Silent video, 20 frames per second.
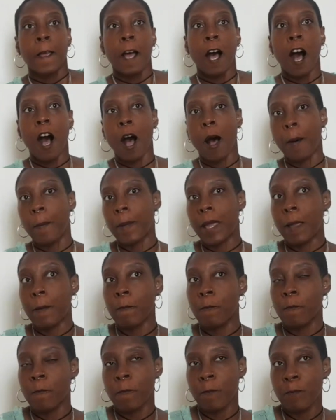Um,
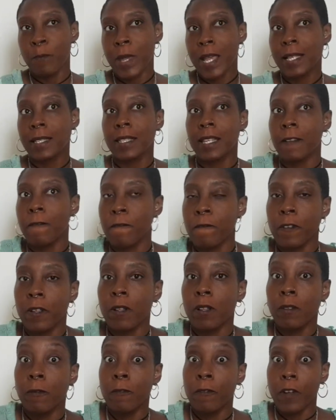it makes it
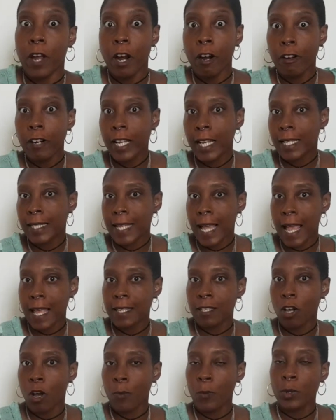feel very
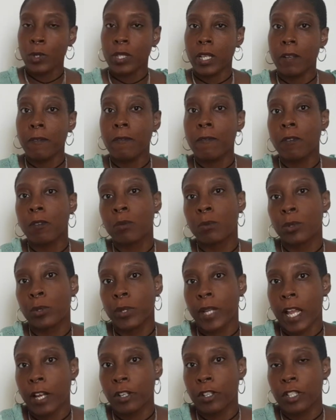intense, almost like full
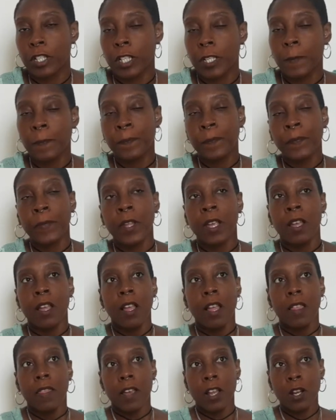moon energy.
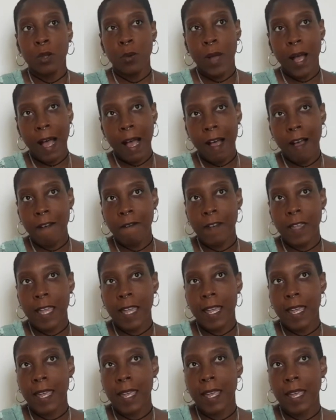Then you have
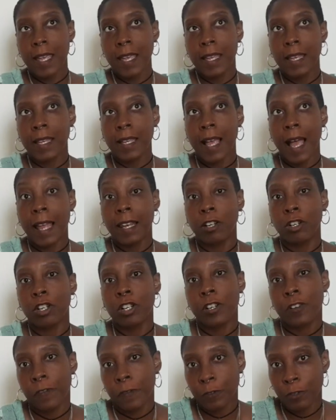a an
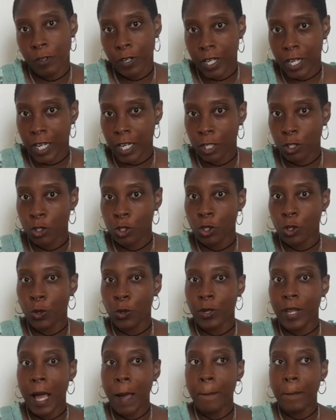Earth trine,
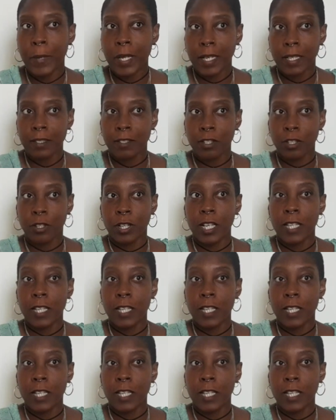so that means there